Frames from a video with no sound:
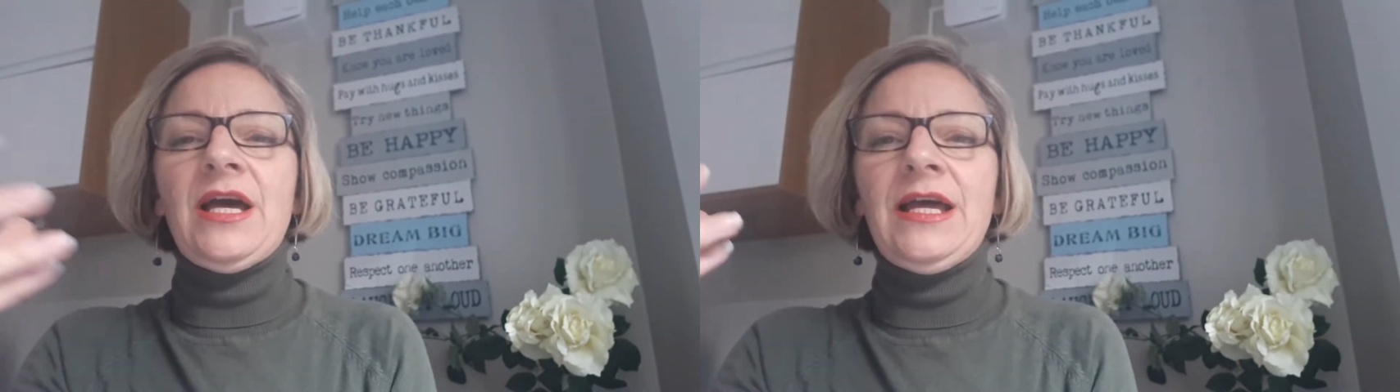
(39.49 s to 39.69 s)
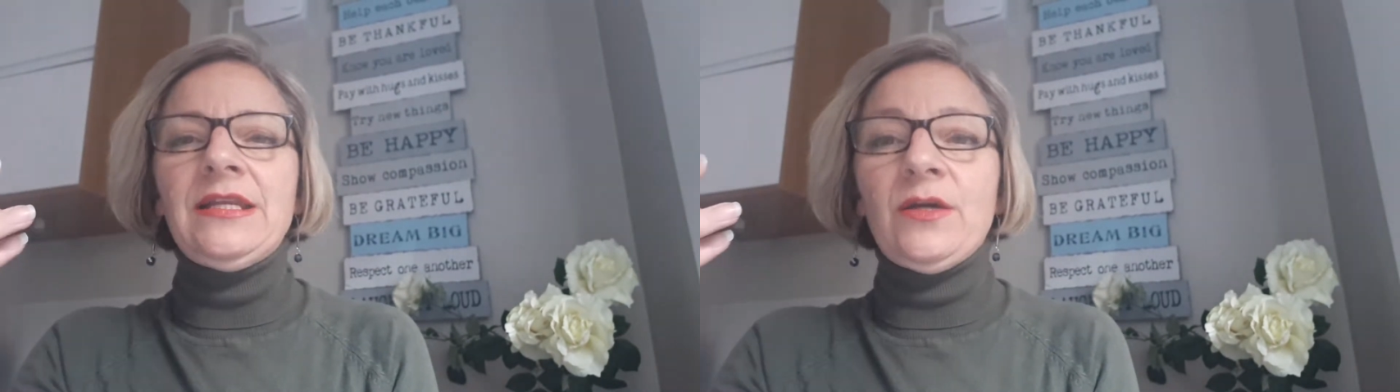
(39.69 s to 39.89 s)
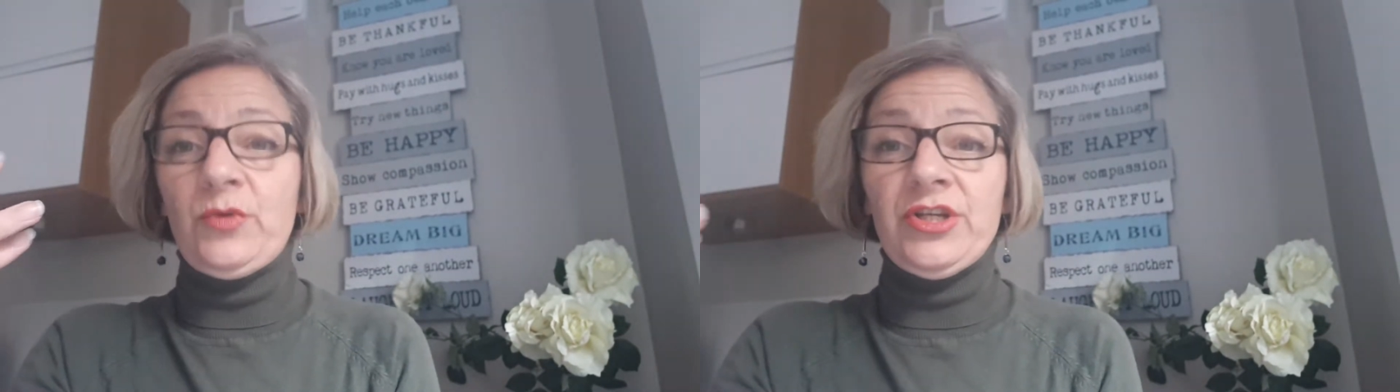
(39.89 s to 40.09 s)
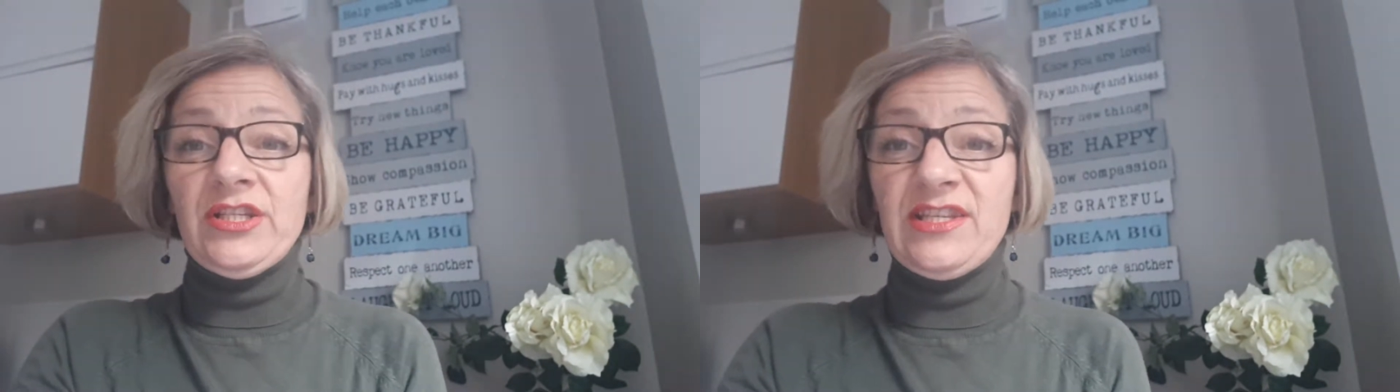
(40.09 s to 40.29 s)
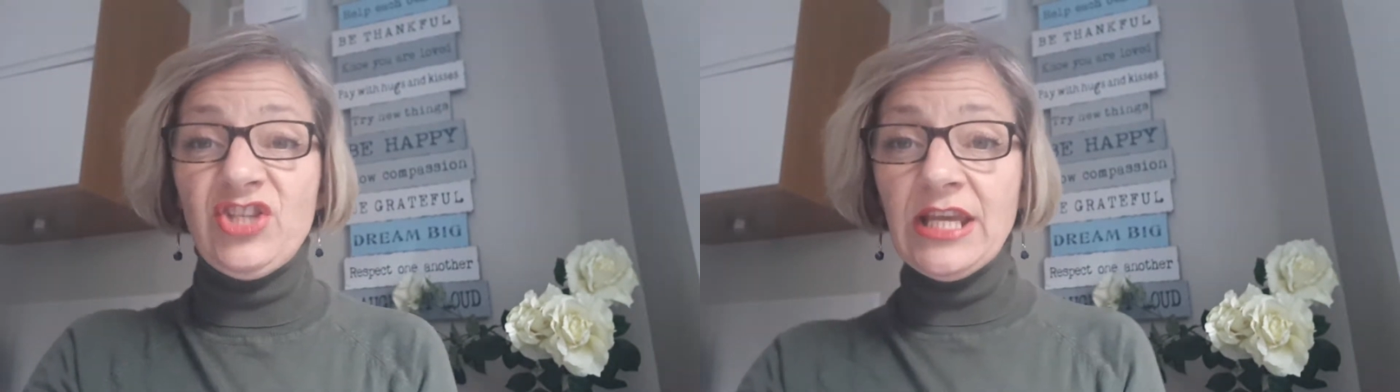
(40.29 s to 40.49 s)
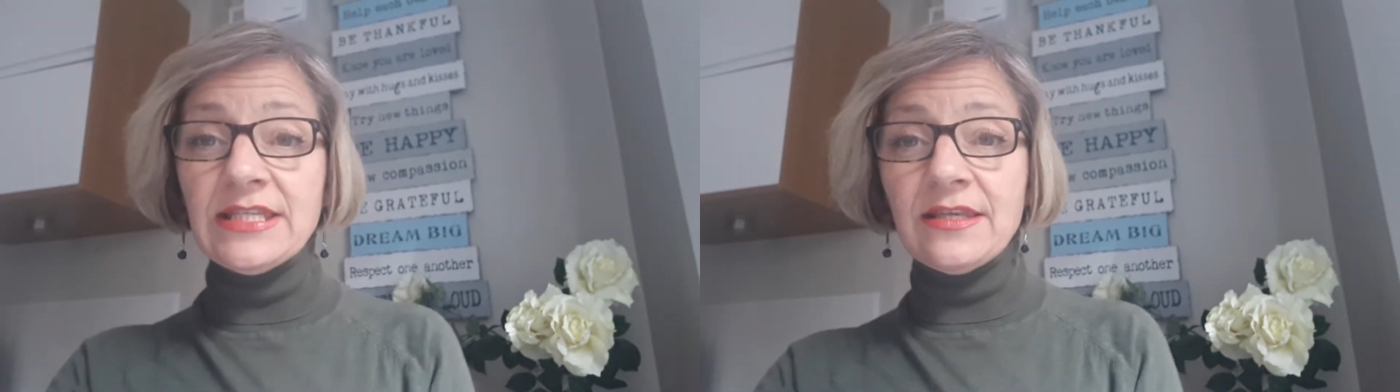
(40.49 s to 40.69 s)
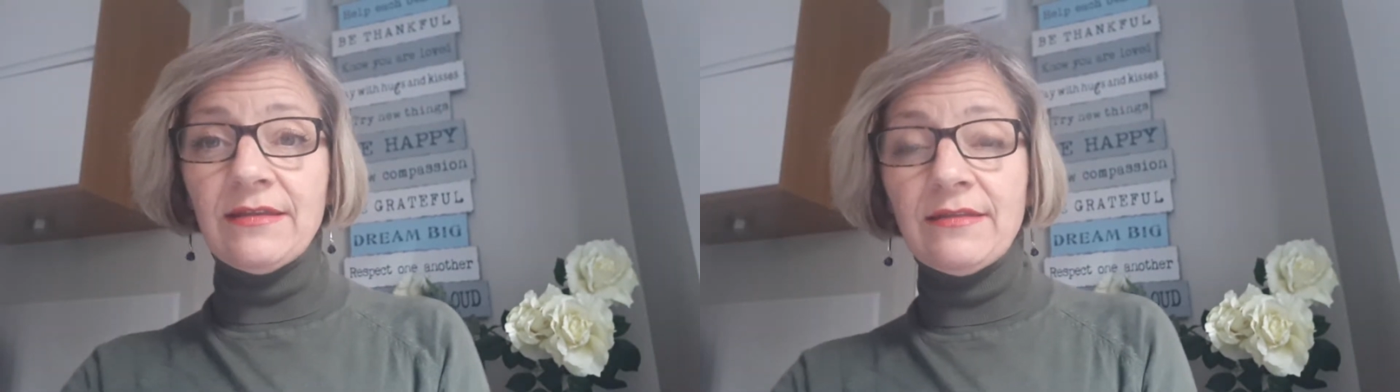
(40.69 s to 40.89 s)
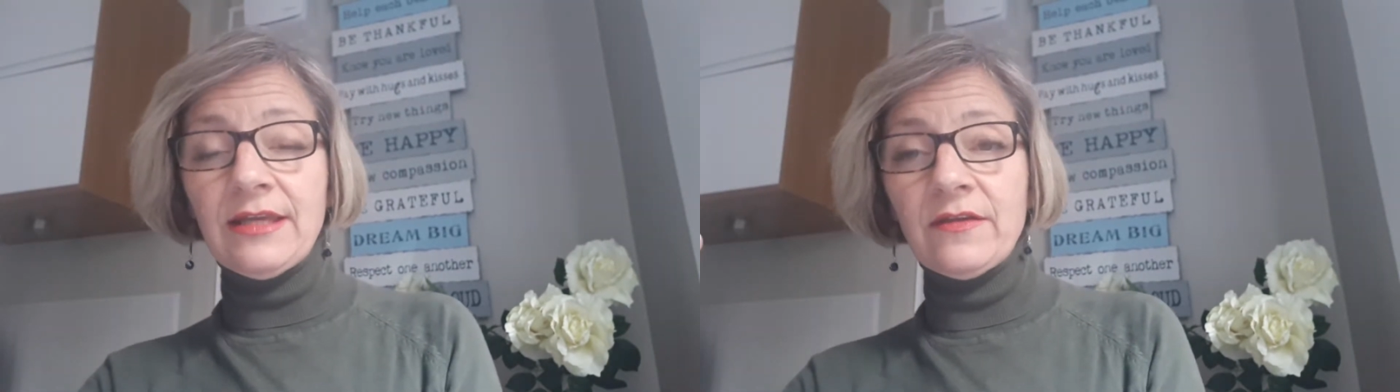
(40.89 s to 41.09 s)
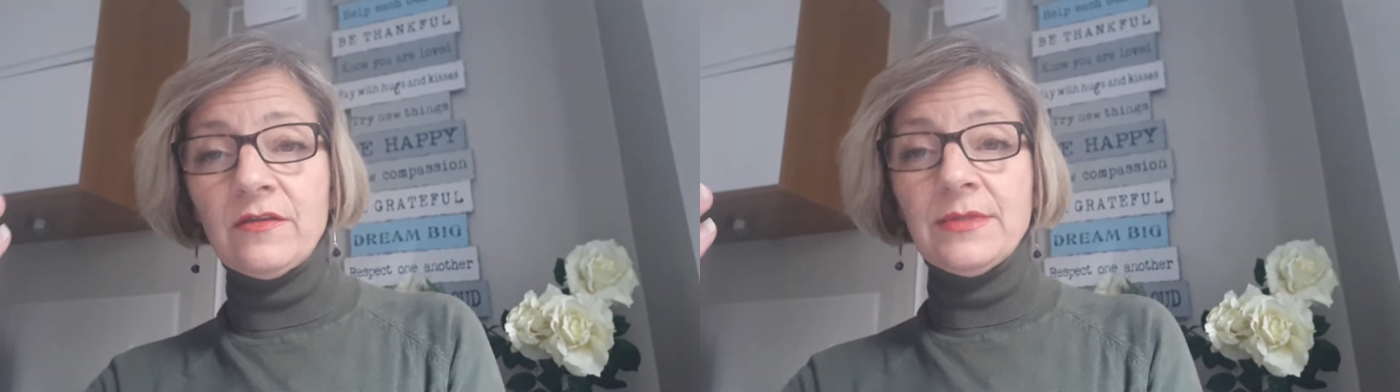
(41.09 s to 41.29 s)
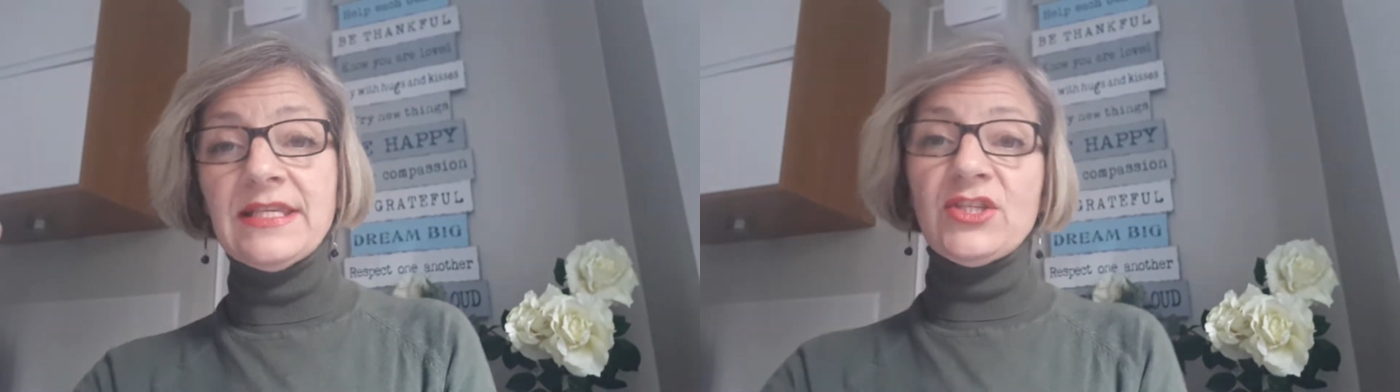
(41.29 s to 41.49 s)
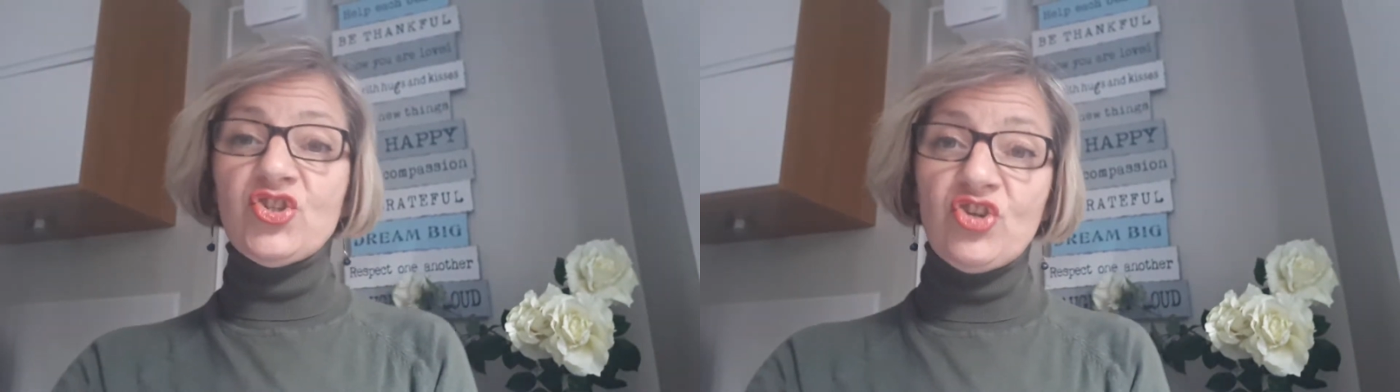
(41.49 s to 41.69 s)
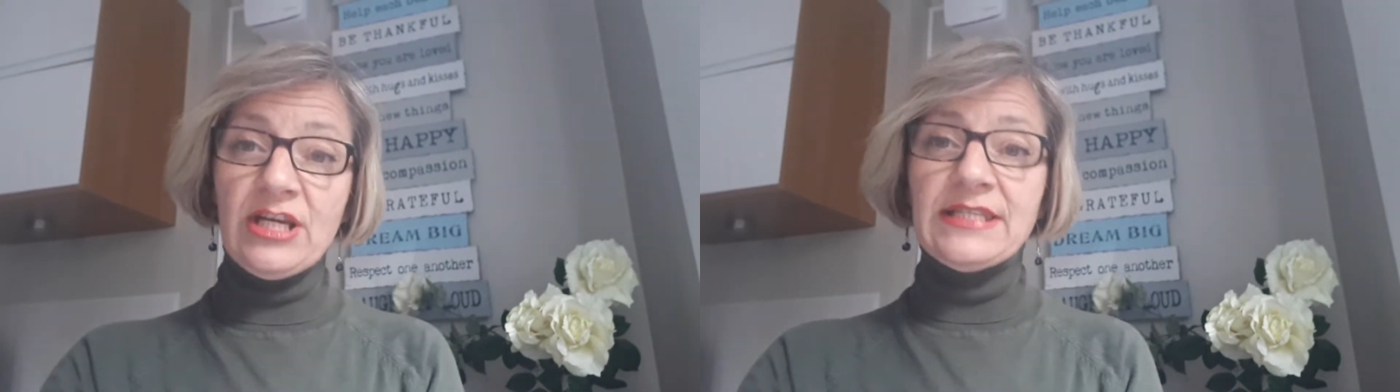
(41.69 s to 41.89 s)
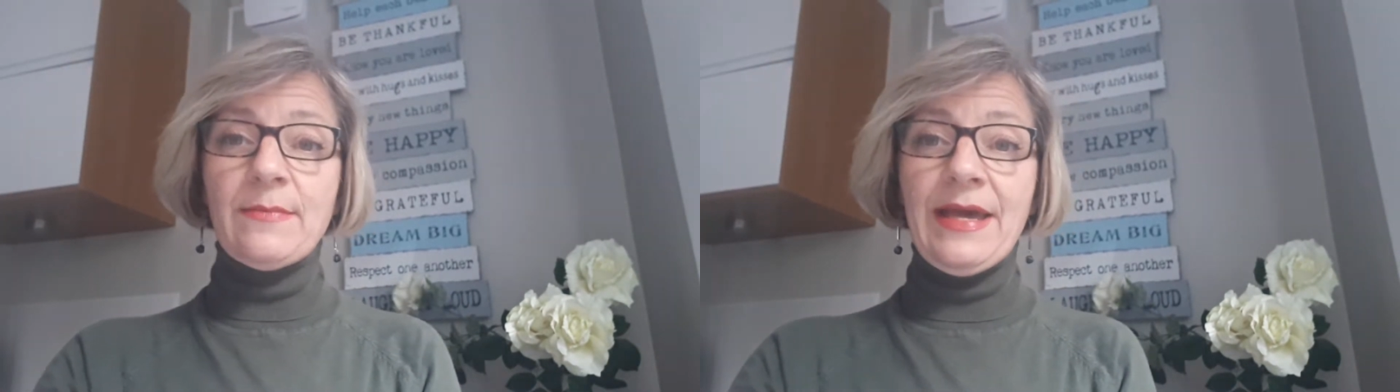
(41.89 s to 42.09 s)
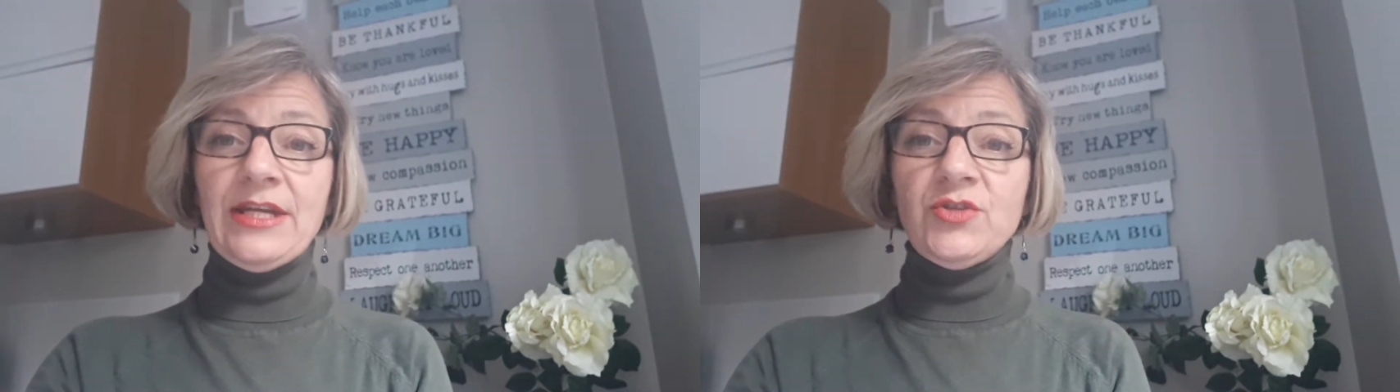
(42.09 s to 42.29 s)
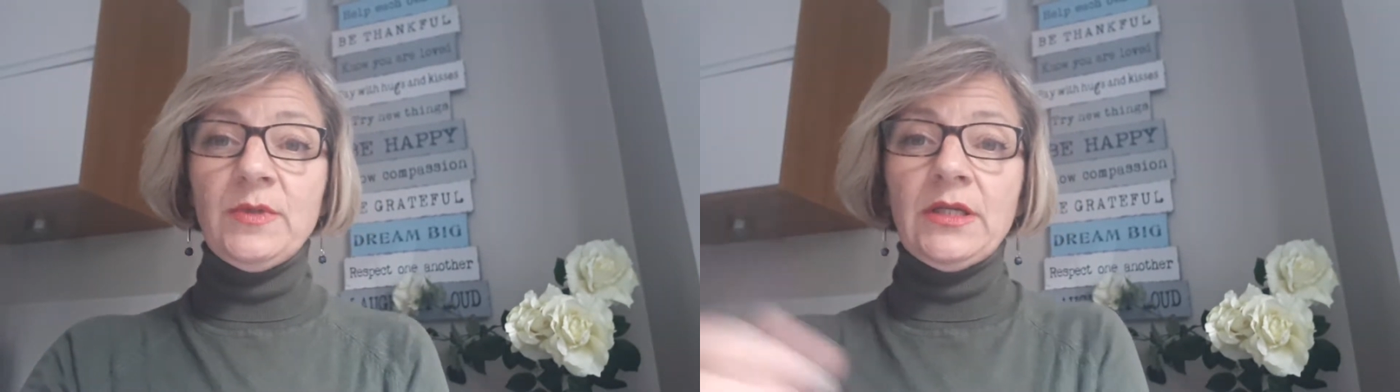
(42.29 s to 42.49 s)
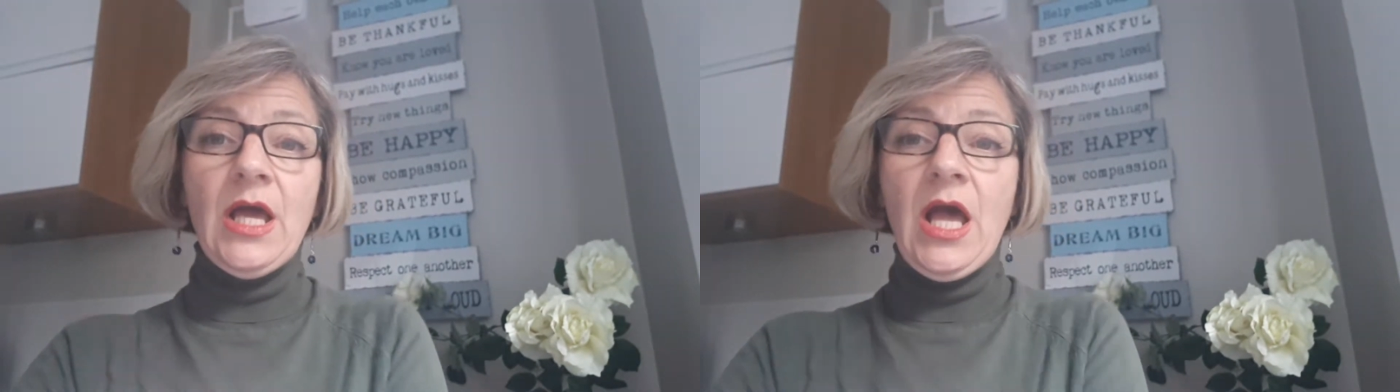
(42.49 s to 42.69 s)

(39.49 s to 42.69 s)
and I wouldn't suggest that they think of them as stress management.